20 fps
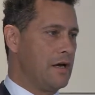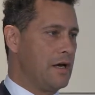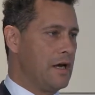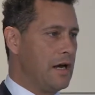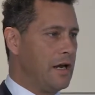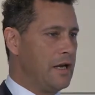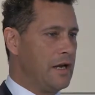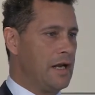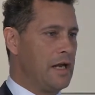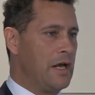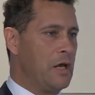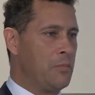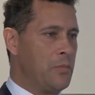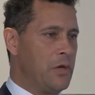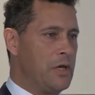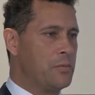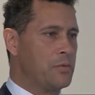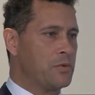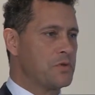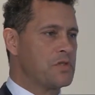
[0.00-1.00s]
and hear
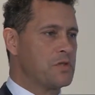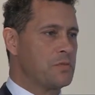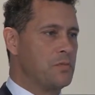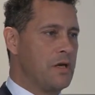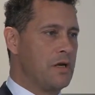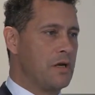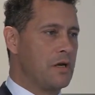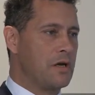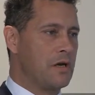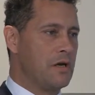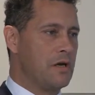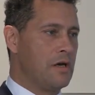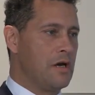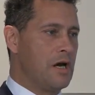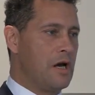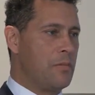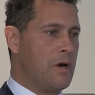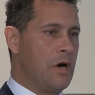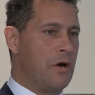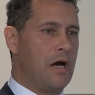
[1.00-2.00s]
people speak
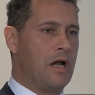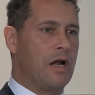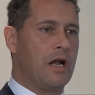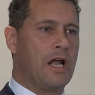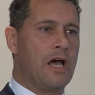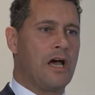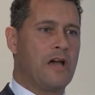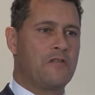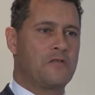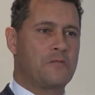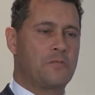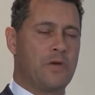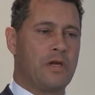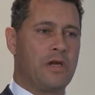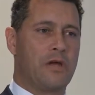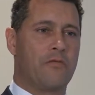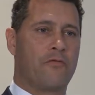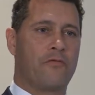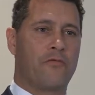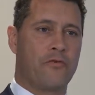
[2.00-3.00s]
about our lives
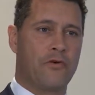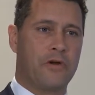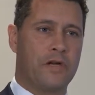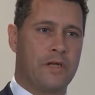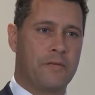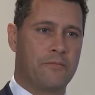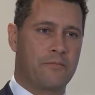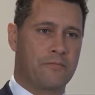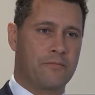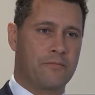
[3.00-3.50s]
being free?